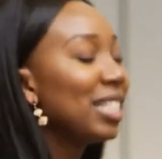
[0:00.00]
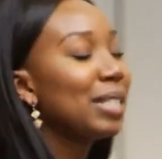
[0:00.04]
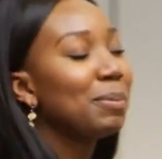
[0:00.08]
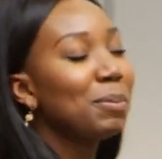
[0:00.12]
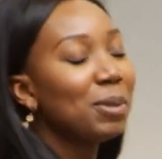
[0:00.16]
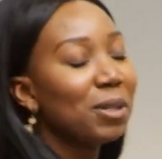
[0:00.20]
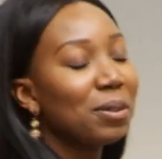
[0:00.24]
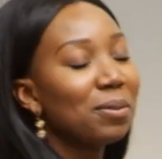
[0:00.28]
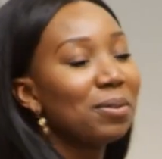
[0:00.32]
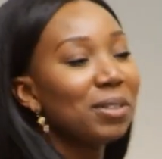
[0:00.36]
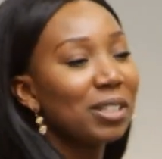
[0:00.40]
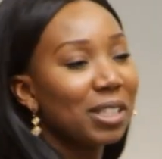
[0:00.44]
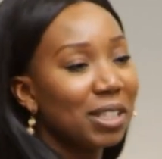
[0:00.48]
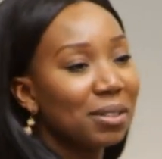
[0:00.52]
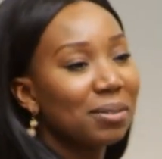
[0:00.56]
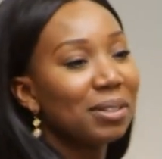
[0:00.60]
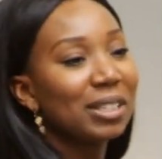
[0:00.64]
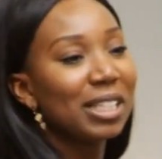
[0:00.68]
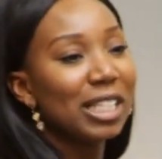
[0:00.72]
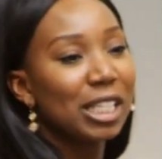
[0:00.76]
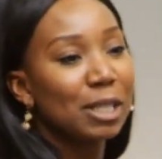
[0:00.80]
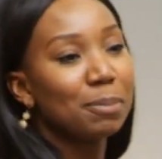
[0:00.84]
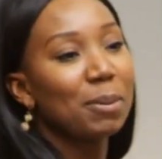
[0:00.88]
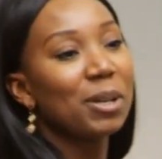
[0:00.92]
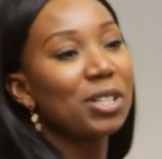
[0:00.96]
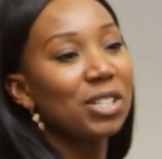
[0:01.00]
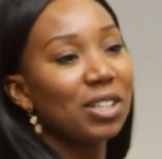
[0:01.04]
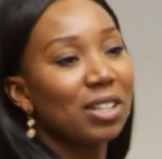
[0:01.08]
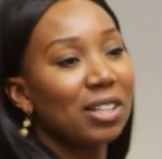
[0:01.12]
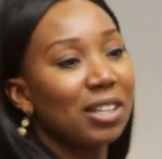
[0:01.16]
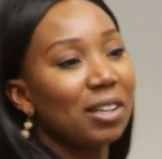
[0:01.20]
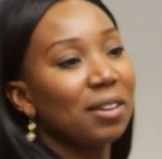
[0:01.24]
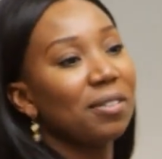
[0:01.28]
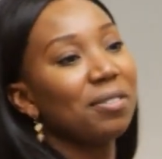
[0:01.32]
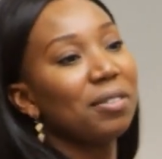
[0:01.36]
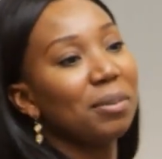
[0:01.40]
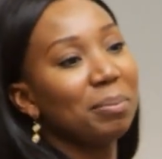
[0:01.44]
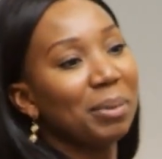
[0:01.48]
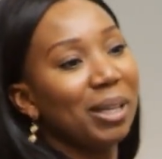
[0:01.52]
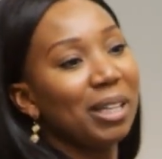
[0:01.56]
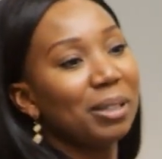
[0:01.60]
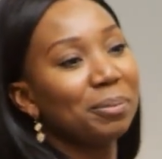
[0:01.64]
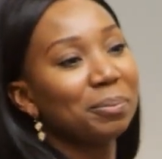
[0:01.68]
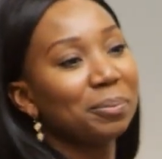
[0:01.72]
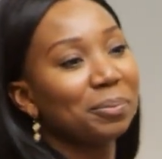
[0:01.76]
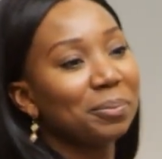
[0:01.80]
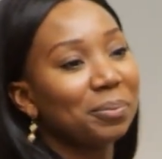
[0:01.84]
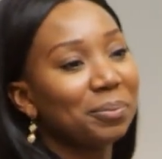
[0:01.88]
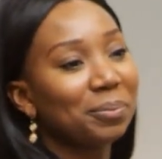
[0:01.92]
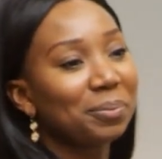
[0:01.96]
giving a presentation in front of a
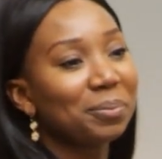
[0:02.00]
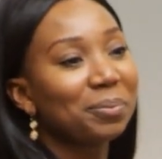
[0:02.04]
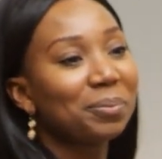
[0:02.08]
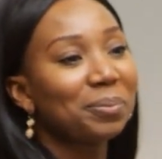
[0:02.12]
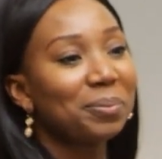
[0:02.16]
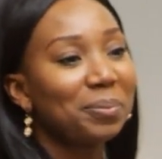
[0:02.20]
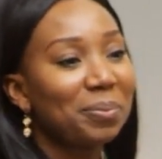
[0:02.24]
group of